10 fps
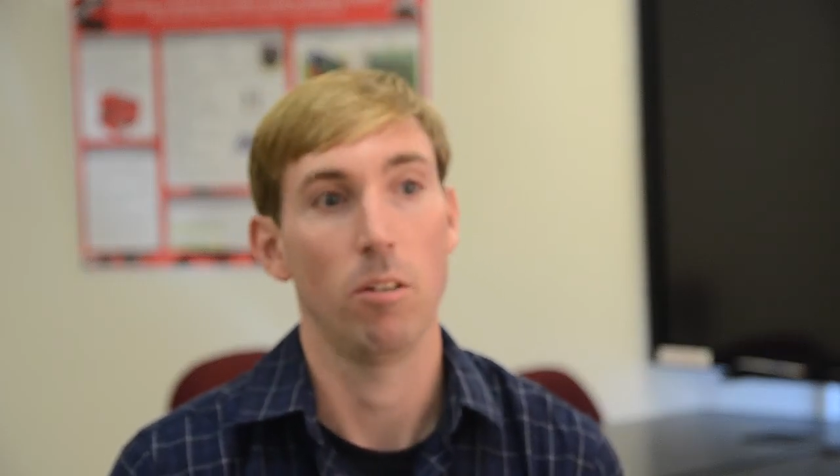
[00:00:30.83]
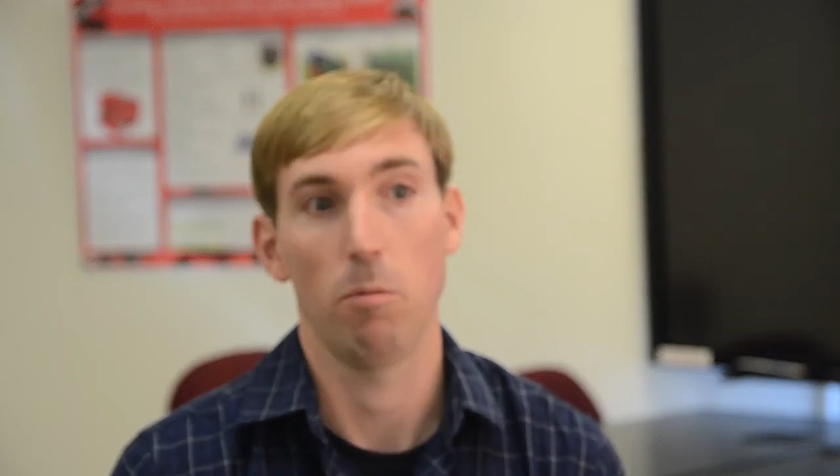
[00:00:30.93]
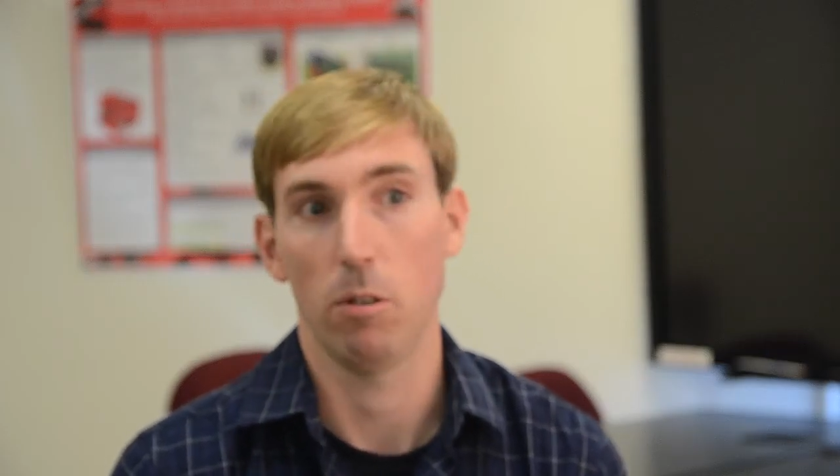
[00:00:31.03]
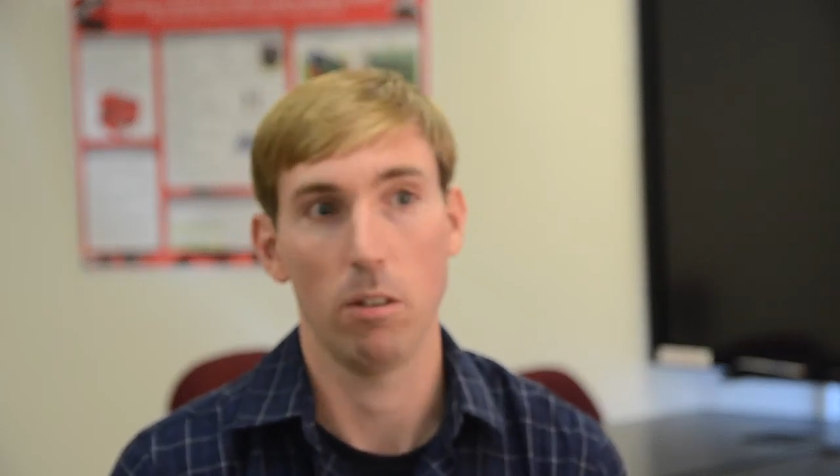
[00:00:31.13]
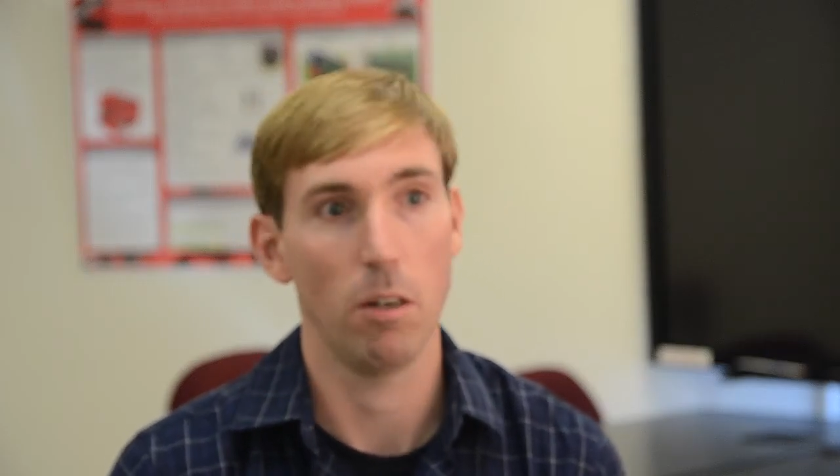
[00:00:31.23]

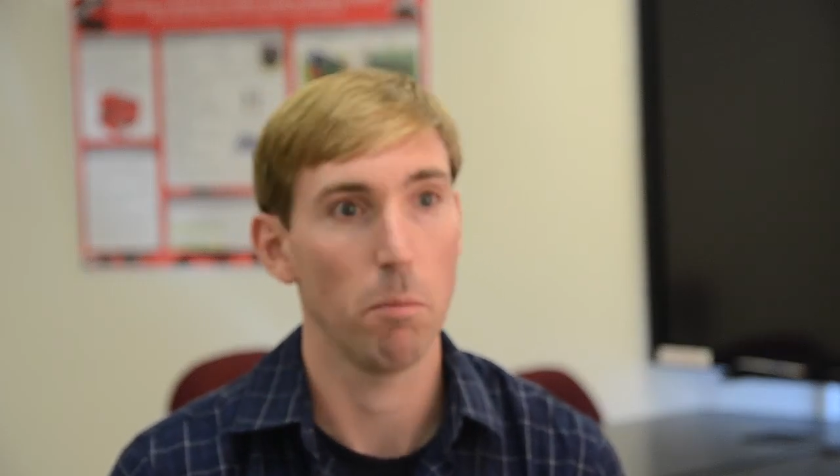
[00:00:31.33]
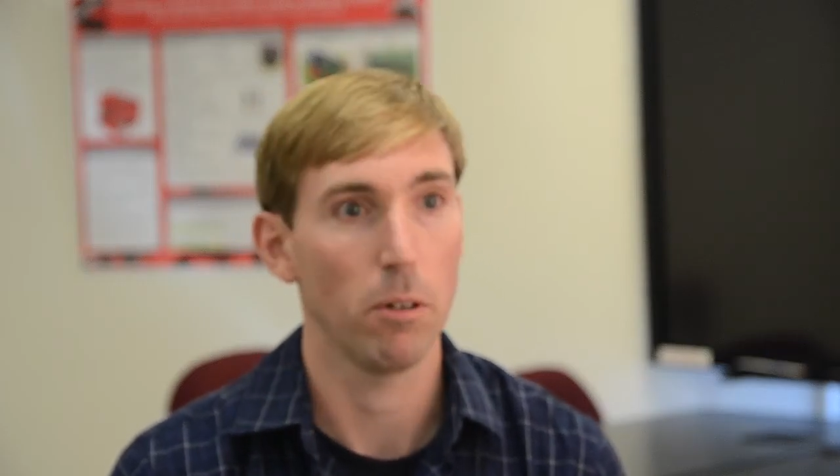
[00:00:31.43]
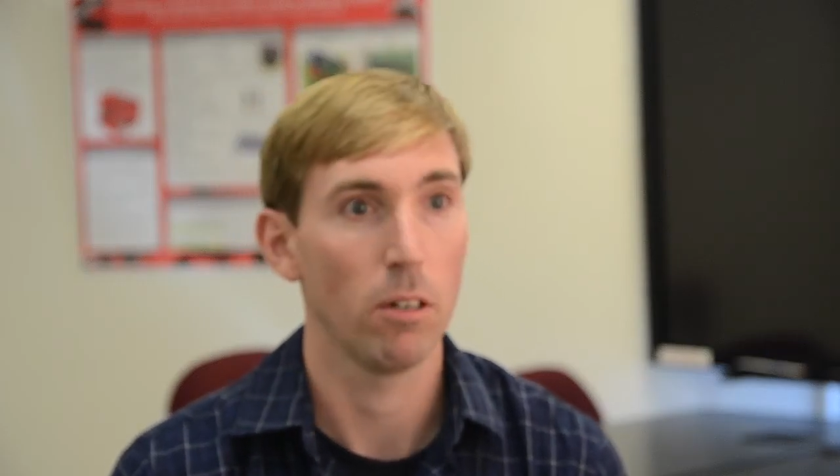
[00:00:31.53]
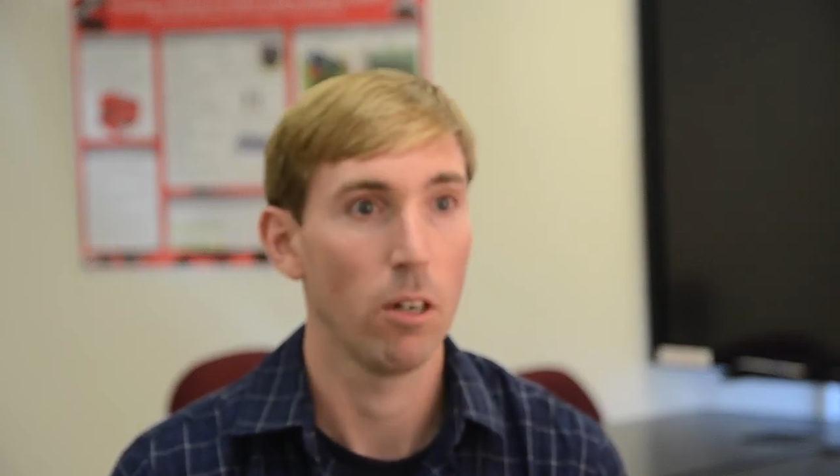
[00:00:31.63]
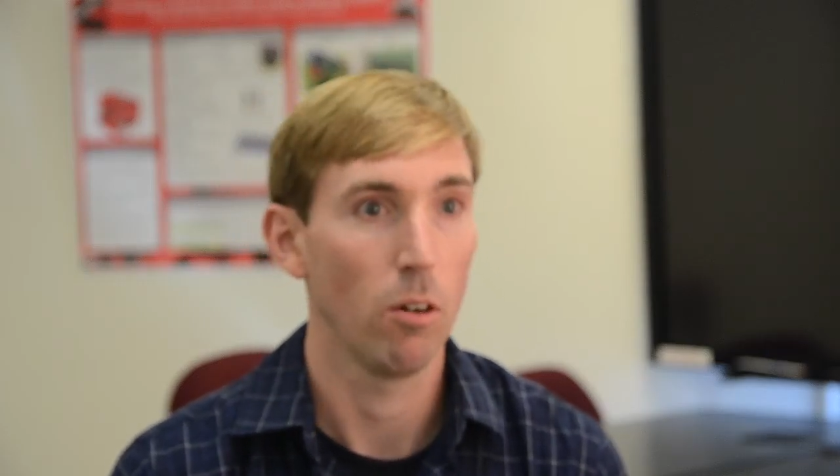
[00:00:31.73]
or
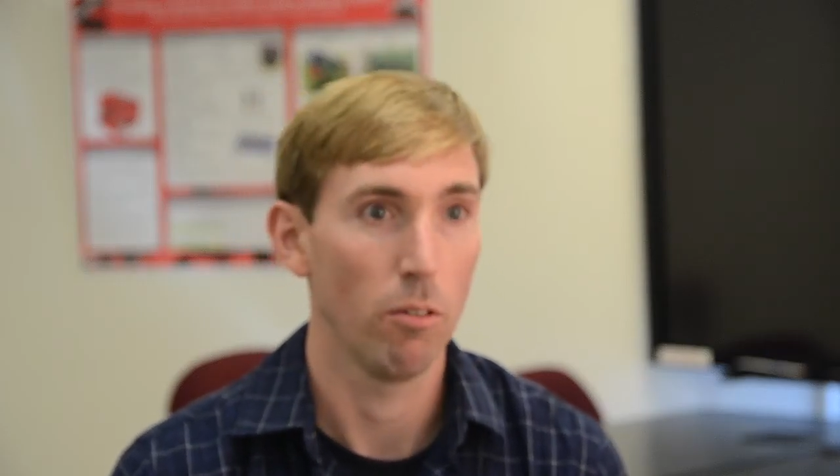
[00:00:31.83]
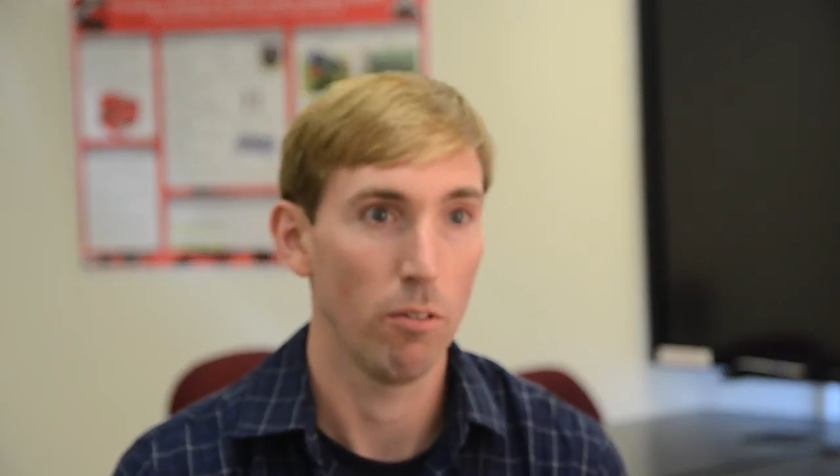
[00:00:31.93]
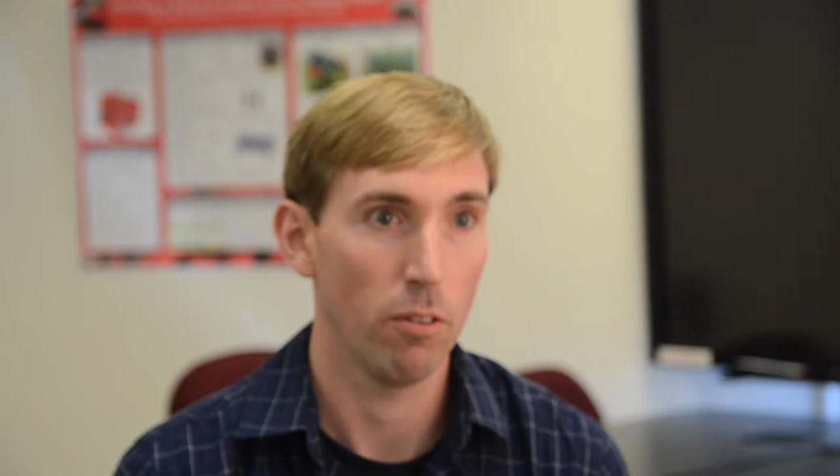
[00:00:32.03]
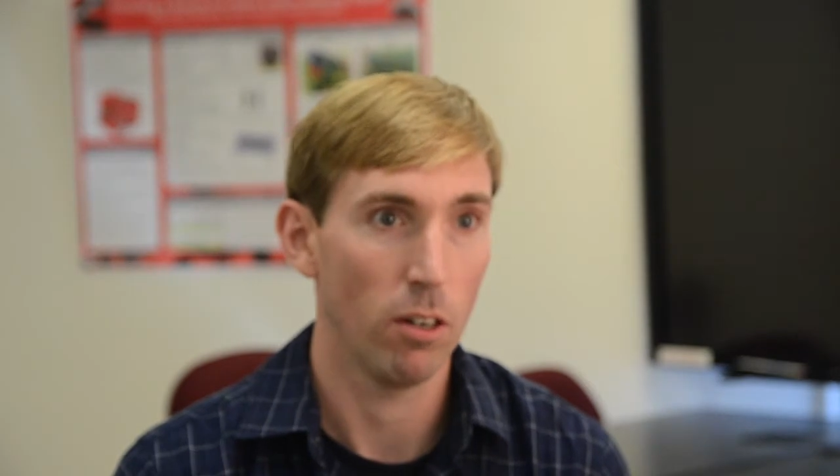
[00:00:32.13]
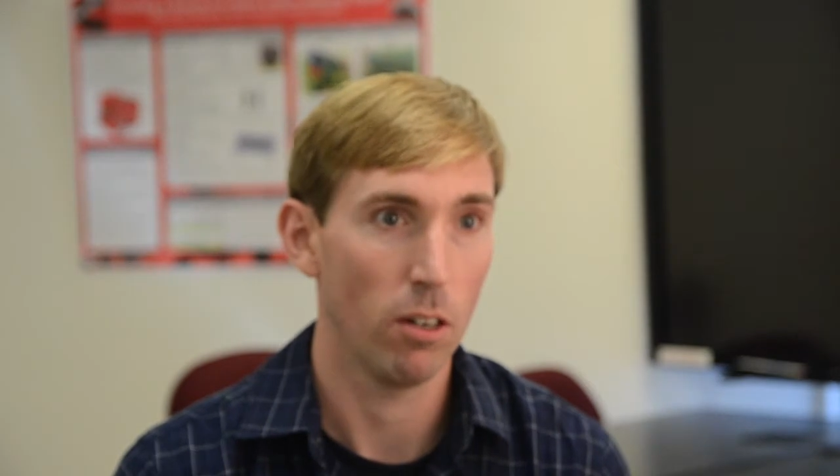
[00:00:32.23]
number
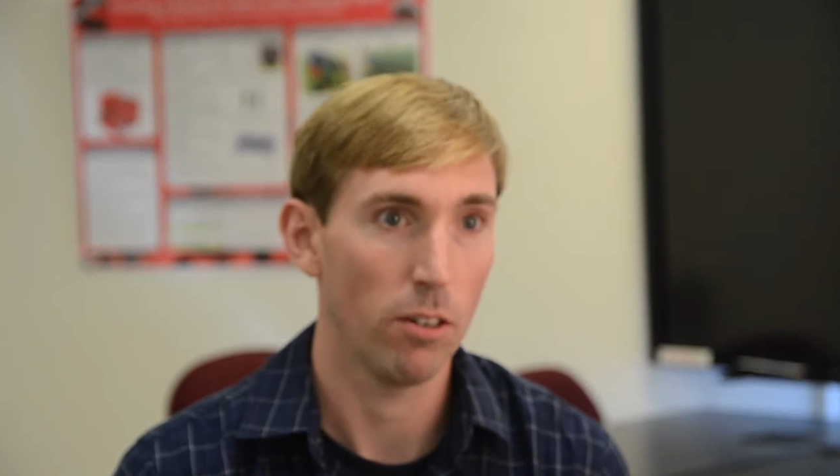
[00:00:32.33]
uh,